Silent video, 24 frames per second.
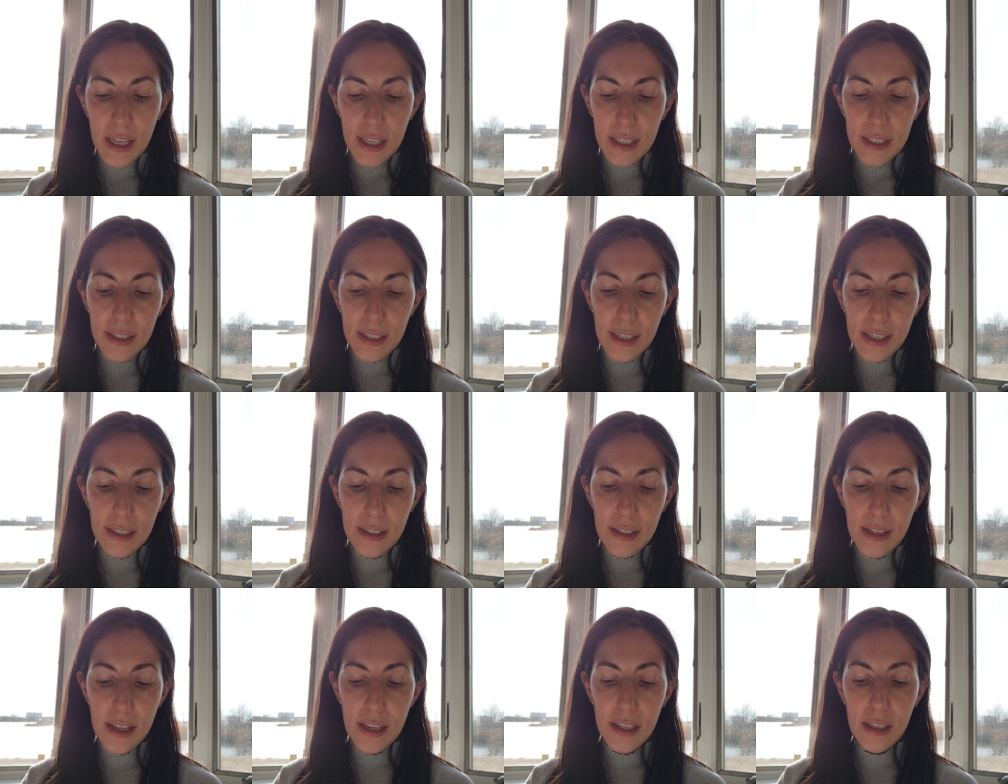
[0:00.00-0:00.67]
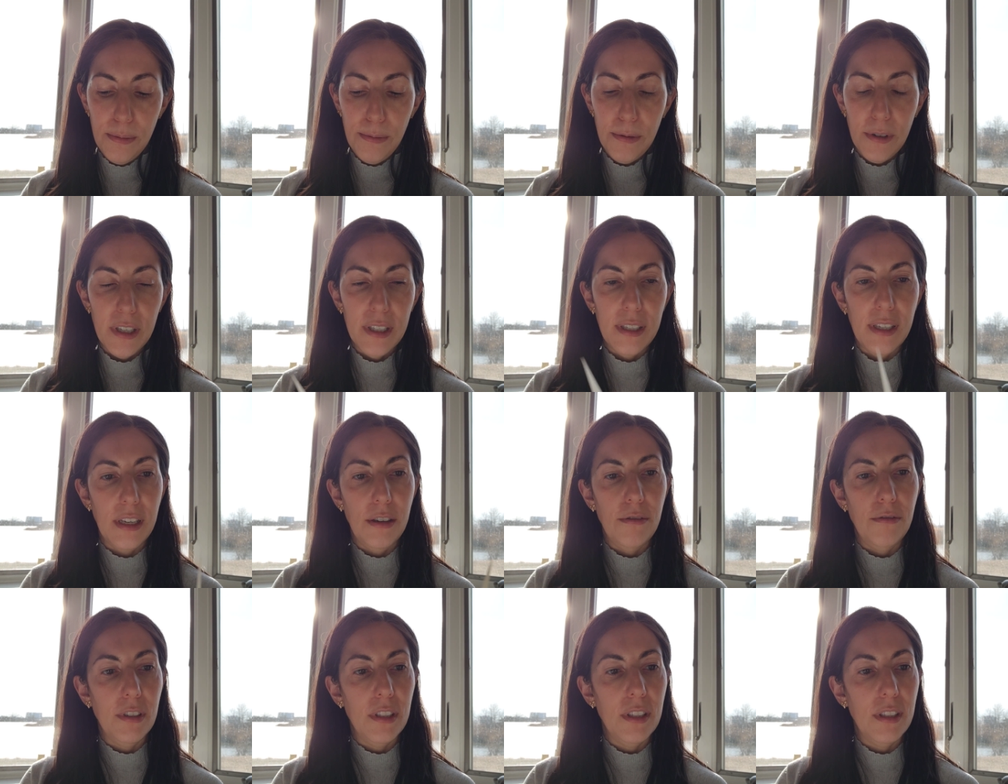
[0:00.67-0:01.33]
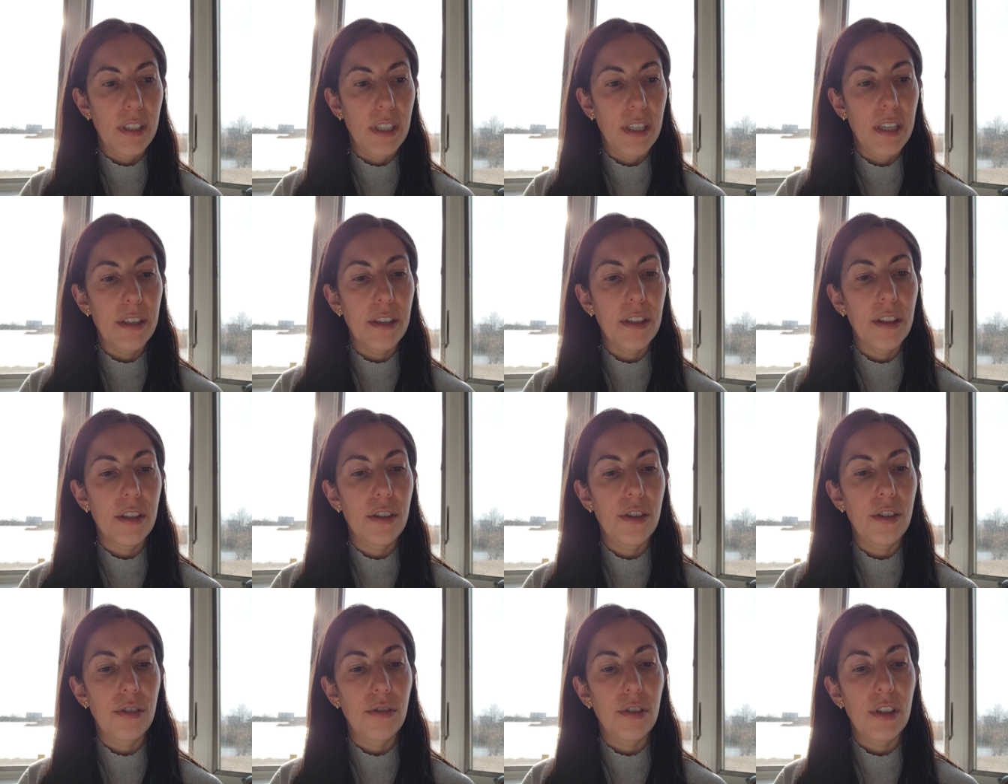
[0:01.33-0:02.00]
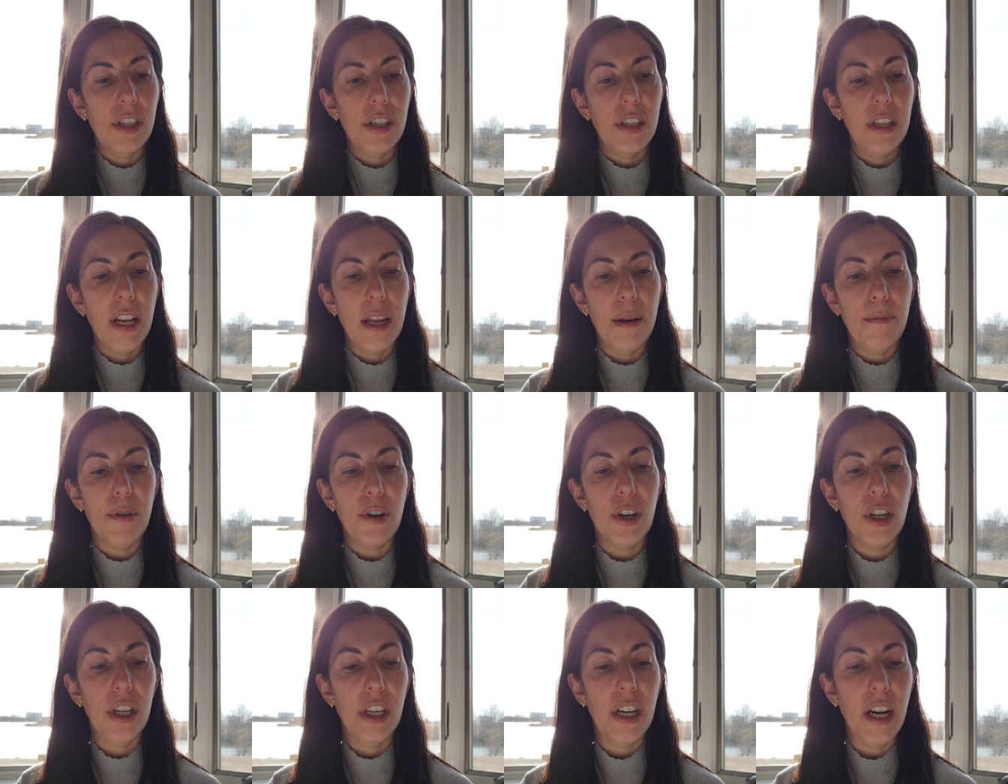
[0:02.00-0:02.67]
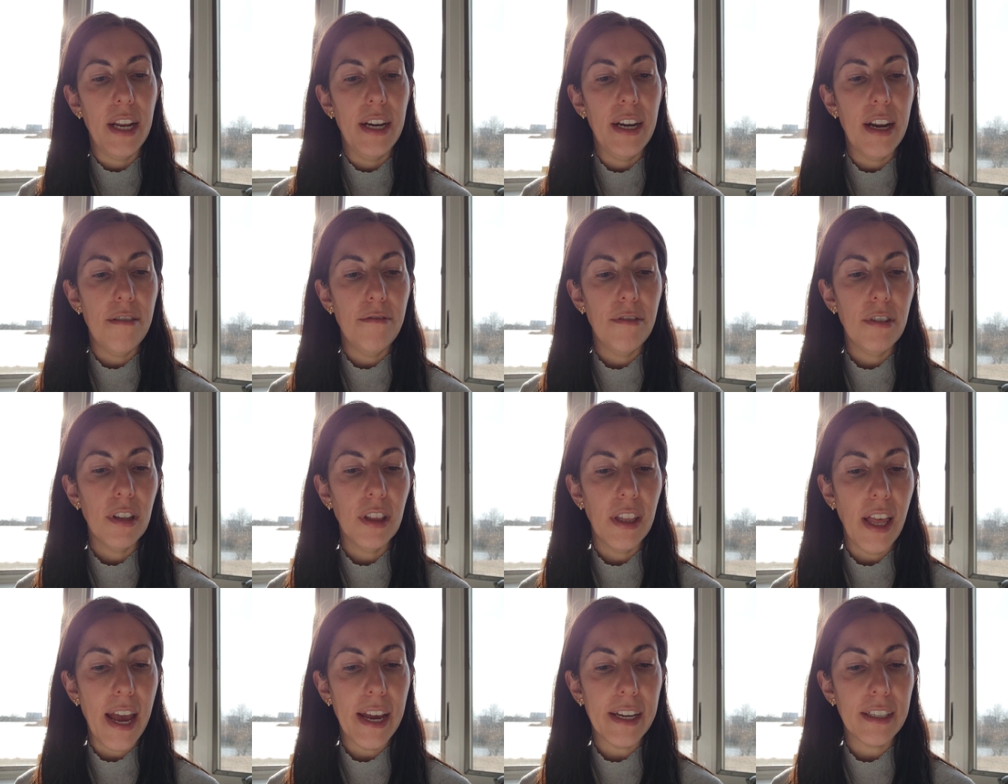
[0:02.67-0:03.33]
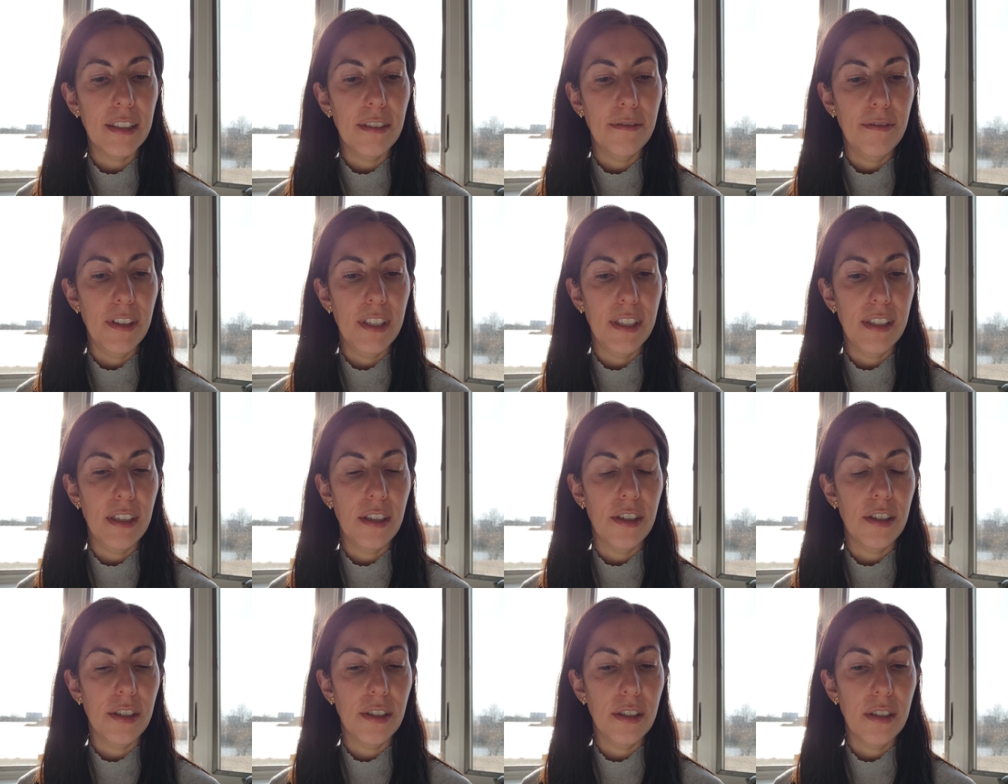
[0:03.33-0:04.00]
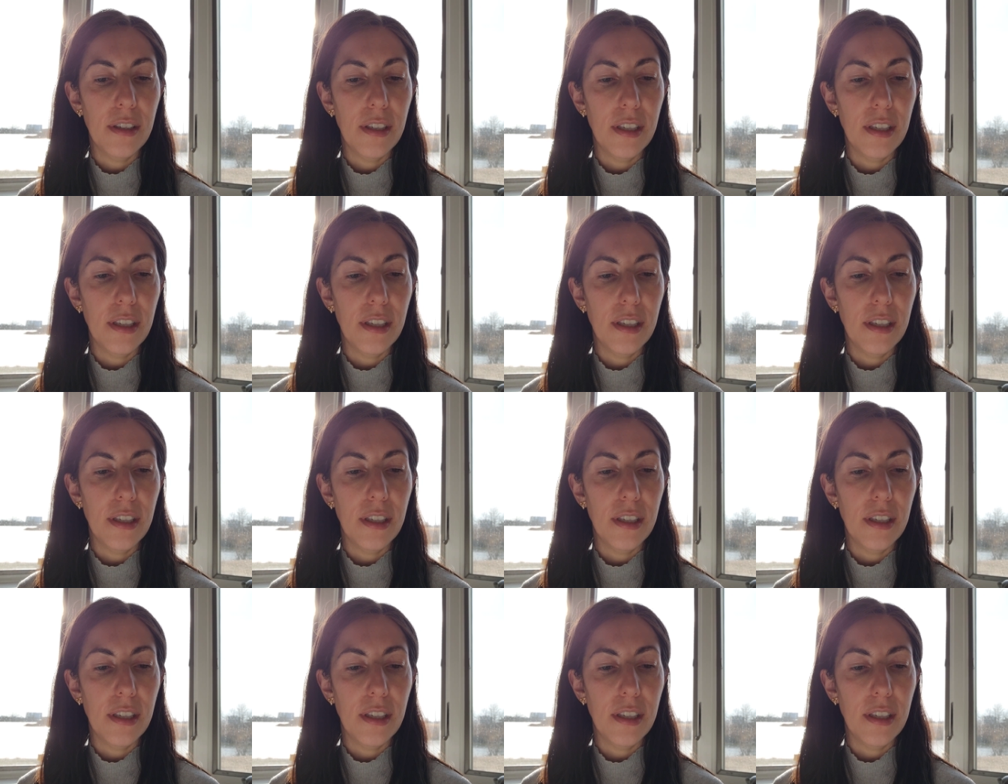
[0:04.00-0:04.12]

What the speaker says: Since this prison was near the Jewish neighborhood, I never lacked visitors